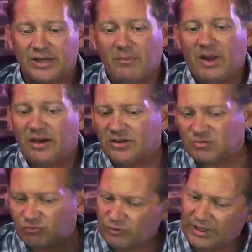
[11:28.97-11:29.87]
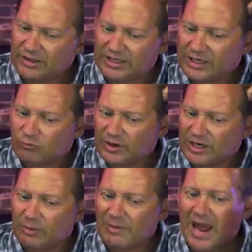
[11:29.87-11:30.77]
that made us really
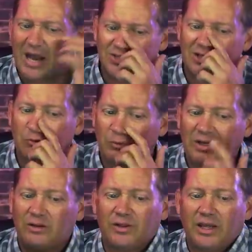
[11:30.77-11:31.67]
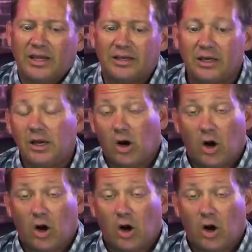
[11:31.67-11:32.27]
reimagine and rethink